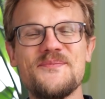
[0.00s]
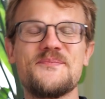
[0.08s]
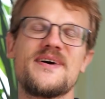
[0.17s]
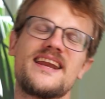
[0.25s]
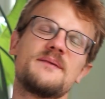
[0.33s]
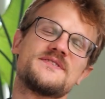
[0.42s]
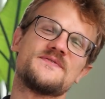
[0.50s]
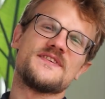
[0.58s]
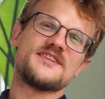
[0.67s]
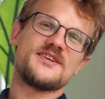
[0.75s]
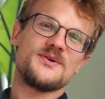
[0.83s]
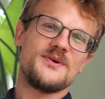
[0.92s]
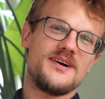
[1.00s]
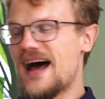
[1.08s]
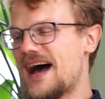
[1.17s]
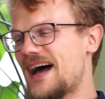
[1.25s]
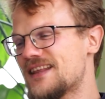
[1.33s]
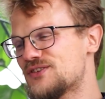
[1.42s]
my name is Vito,
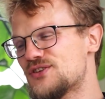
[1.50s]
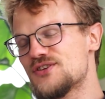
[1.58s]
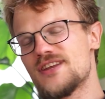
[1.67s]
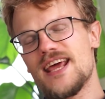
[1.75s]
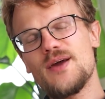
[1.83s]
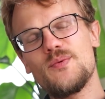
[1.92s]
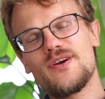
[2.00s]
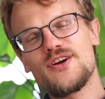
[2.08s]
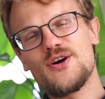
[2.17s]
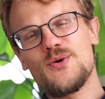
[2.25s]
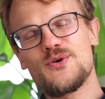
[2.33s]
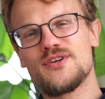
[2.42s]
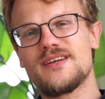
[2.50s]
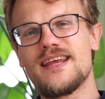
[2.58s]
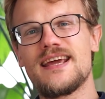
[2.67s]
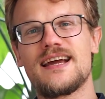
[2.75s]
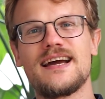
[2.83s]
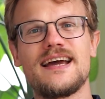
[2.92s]
and today we are going to
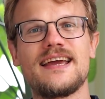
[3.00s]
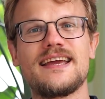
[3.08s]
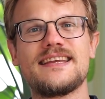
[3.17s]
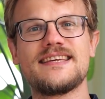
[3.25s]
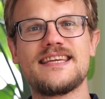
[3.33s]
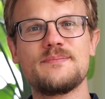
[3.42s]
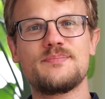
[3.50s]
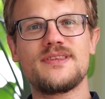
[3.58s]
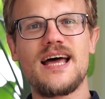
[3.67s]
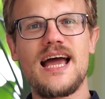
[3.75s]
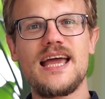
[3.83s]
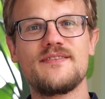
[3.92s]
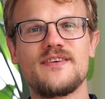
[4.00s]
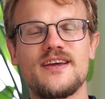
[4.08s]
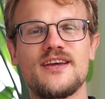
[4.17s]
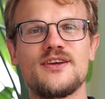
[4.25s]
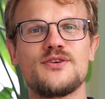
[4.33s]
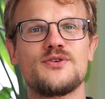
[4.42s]
take a deep dive
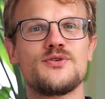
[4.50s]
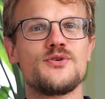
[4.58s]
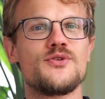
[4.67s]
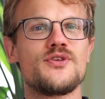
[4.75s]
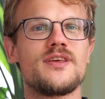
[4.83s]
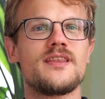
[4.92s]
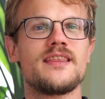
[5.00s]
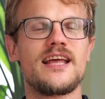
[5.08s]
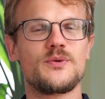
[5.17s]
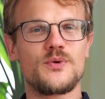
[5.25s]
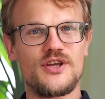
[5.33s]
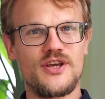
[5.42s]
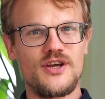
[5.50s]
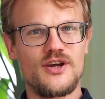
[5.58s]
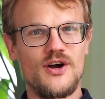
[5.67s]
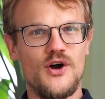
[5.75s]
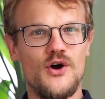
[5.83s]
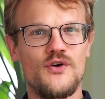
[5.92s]
into the
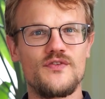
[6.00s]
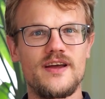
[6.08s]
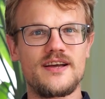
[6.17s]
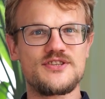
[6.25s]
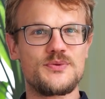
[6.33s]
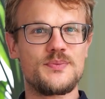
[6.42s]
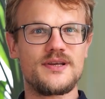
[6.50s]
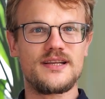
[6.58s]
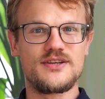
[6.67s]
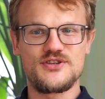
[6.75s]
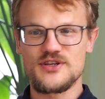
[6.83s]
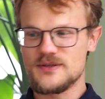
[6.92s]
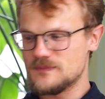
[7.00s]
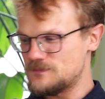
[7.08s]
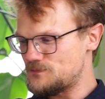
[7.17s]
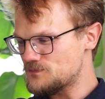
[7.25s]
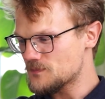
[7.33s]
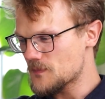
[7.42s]
networking of XRP Ledger.
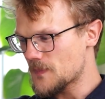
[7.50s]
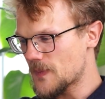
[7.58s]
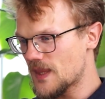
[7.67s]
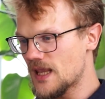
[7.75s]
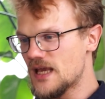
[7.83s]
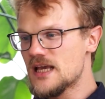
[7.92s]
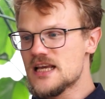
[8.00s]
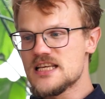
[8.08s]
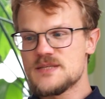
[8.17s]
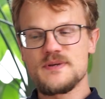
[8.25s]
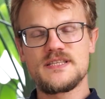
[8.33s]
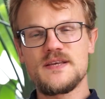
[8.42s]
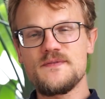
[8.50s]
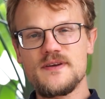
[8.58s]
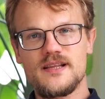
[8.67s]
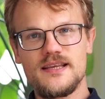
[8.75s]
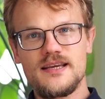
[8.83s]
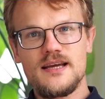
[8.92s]

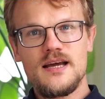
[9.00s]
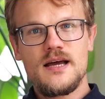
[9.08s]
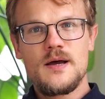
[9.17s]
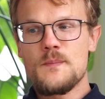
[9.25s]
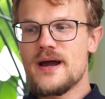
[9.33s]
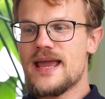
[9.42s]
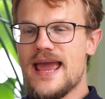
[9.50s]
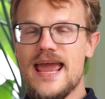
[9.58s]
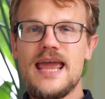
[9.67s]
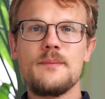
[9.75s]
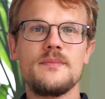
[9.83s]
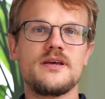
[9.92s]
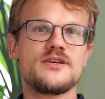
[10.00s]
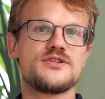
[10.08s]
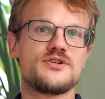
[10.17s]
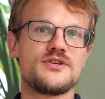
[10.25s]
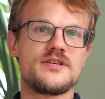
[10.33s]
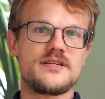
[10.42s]
Specifically, my aim
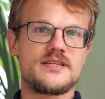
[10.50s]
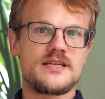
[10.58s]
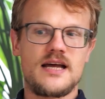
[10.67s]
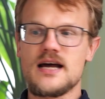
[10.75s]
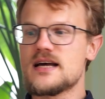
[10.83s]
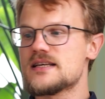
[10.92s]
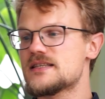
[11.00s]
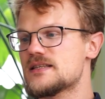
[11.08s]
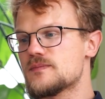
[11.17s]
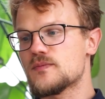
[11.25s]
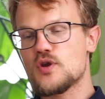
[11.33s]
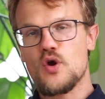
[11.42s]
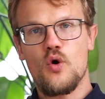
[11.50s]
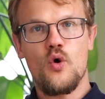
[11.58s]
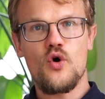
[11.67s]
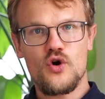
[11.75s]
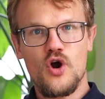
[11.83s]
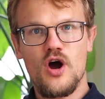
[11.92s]
is to discuss
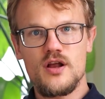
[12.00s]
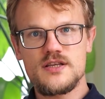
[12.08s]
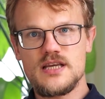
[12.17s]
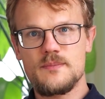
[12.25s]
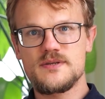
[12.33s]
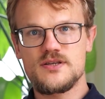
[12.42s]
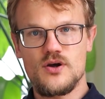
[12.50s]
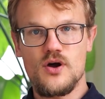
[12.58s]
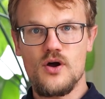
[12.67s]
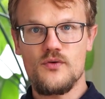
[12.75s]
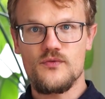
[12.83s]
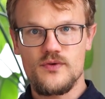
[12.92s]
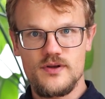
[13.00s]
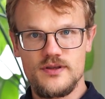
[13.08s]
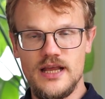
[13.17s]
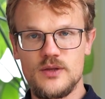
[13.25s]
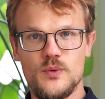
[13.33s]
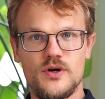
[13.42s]
core concepts of
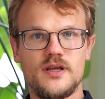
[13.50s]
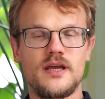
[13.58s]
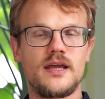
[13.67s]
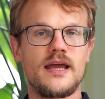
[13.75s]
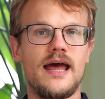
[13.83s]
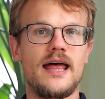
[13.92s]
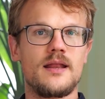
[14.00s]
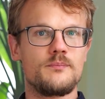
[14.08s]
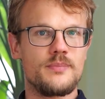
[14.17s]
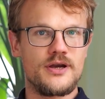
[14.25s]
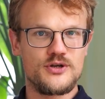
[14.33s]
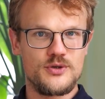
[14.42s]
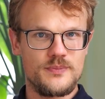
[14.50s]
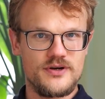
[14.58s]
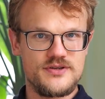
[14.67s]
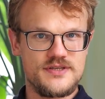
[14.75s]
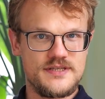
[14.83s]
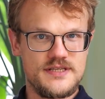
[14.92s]
networking and
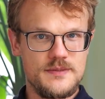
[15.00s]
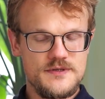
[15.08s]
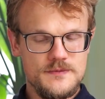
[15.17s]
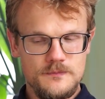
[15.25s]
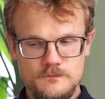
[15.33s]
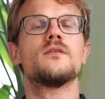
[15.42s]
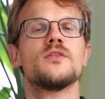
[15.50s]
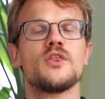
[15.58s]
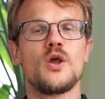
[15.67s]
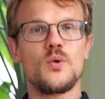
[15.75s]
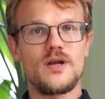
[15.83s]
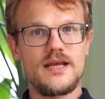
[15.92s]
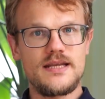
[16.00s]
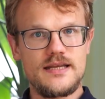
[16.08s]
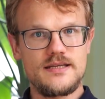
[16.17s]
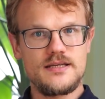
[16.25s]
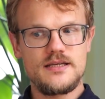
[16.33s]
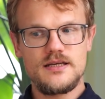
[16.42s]
peer-to-peer systems, node
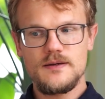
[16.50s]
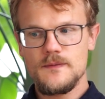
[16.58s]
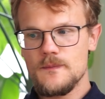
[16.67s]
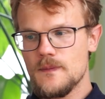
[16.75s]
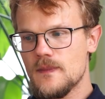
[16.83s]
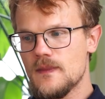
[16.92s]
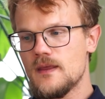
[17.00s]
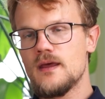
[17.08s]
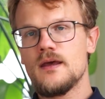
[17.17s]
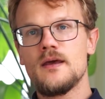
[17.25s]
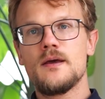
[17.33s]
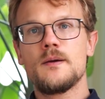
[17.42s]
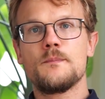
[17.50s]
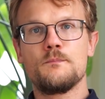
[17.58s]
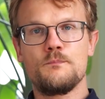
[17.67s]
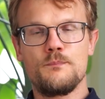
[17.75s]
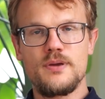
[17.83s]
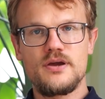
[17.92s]
identity,
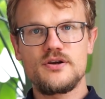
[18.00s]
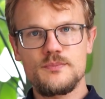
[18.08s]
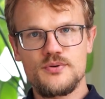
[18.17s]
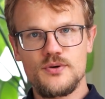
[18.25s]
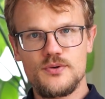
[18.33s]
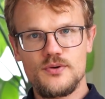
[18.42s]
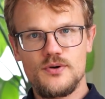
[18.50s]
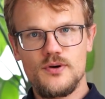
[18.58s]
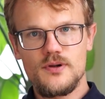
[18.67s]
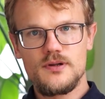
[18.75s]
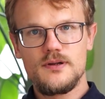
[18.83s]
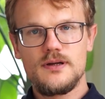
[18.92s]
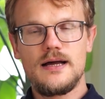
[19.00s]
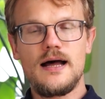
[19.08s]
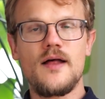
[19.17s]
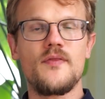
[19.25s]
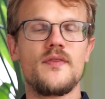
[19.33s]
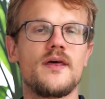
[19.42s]
peering protocol,
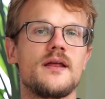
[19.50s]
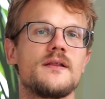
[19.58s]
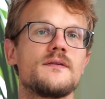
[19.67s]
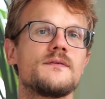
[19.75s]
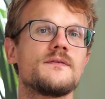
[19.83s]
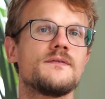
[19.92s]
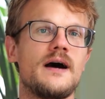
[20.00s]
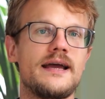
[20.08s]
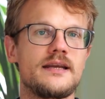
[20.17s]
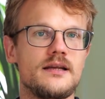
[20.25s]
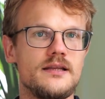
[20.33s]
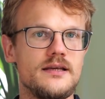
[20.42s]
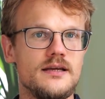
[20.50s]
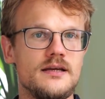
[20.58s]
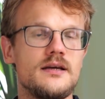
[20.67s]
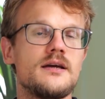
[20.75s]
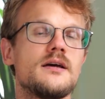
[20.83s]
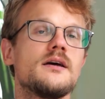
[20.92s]
and then finally,
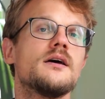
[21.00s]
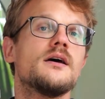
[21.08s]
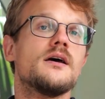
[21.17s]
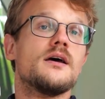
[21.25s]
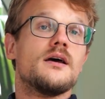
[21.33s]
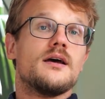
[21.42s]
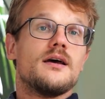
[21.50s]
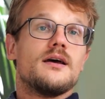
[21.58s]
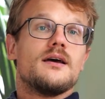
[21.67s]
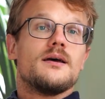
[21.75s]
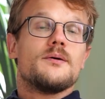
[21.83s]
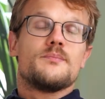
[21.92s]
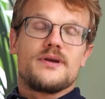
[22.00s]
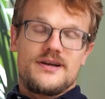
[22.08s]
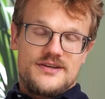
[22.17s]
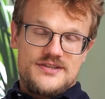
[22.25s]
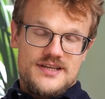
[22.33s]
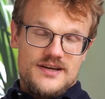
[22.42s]
peer
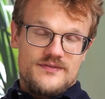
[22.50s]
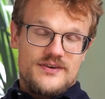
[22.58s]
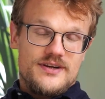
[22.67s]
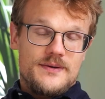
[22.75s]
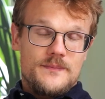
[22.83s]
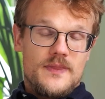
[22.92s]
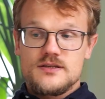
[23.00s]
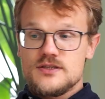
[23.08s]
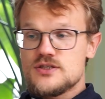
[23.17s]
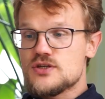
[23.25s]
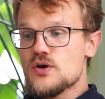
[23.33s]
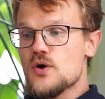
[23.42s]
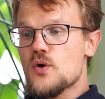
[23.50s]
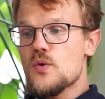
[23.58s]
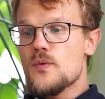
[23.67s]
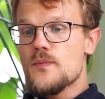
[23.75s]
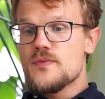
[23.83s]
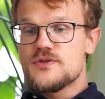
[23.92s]
discovery.
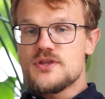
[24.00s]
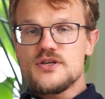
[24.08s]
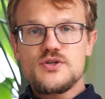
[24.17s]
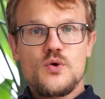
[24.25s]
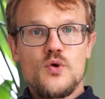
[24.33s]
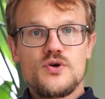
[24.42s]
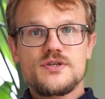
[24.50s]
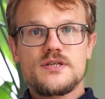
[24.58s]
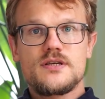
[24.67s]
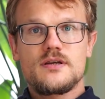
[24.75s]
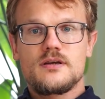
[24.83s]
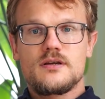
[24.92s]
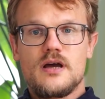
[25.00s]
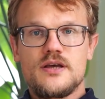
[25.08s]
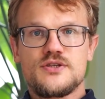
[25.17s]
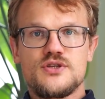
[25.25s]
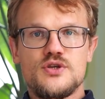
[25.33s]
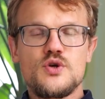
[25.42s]
So this course
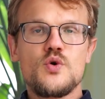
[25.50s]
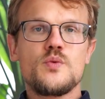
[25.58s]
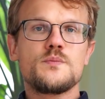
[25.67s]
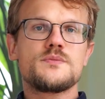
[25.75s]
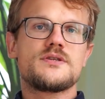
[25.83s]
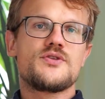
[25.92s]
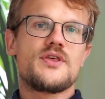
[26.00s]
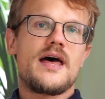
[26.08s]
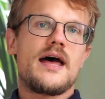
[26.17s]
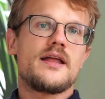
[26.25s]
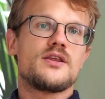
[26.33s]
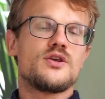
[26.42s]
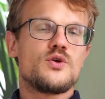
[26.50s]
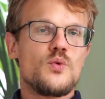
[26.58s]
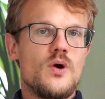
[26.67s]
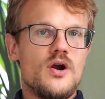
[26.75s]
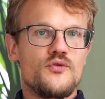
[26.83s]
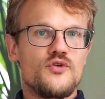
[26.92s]
assumes that
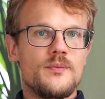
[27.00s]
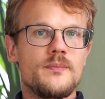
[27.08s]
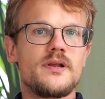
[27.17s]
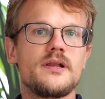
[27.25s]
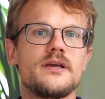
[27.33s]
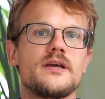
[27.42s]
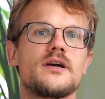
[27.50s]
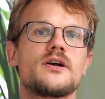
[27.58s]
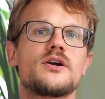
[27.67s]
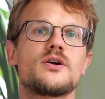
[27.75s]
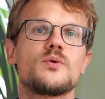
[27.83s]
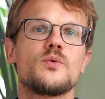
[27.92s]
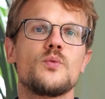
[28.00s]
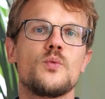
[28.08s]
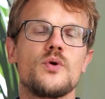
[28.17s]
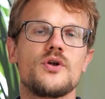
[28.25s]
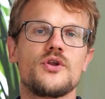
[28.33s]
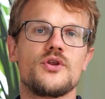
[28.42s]
you are familiar
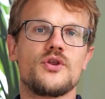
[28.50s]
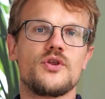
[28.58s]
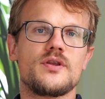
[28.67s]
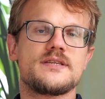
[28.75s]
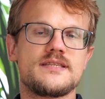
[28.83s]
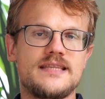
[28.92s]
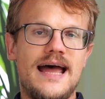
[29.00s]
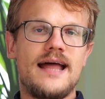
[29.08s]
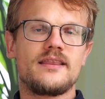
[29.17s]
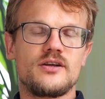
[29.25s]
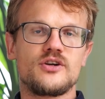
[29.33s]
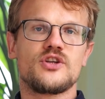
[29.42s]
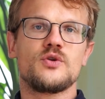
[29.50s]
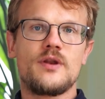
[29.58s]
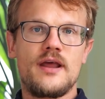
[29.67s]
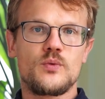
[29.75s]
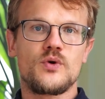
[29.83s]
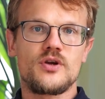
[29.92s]
with standard
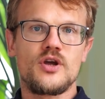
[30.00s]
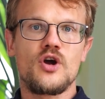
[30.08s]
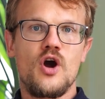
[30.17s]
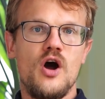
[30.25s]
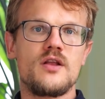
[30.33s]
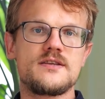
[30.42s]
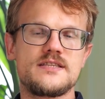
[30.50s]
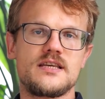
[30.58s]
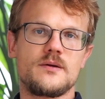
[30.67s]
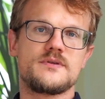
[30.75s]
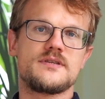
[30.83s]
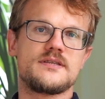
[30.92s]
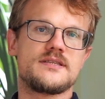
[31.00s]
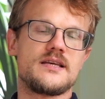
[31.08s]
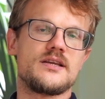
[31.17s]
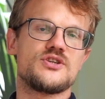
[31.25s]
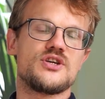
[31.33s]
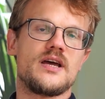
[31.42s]
networking concepts
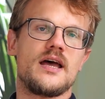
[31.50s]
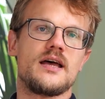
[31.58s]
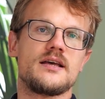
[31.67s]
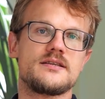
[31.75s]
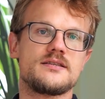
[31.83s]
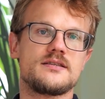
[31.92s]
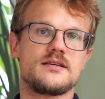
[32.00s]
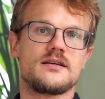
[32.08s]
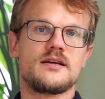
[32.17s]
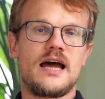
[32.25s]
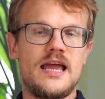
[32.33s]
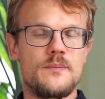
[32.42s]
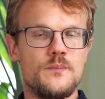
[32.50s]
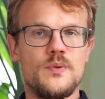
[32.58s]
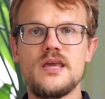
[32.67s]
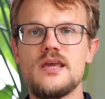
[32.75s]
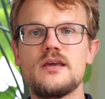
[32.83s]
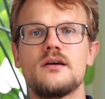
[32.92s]
such as
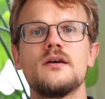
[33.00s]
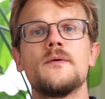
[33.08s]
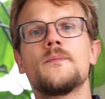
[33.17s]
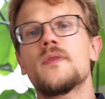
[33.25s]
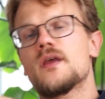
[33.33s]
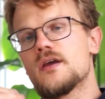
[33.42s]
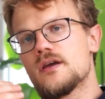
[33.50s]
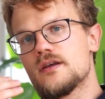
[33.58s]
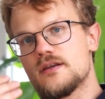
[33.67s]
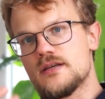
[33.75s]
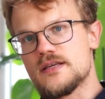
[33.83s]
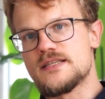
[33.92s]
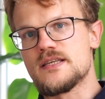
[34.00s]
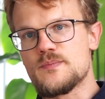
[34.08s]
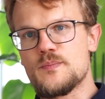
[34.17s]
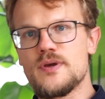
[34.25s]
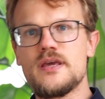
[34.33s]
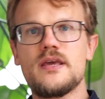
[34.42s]
IP,
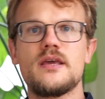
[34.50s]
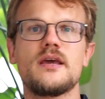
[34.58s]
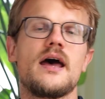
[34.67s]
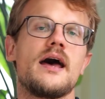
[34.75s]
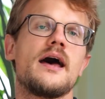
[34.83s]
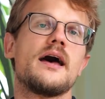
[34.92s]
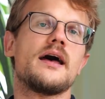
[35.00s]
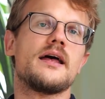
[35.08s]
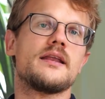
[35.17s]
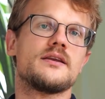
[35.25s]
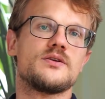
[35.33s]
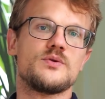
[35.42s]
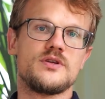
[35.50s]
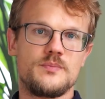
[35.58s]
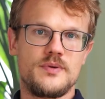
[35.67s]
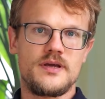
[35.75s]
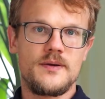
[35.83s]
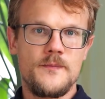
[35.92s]
TCP, and
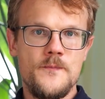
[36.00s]
UDP.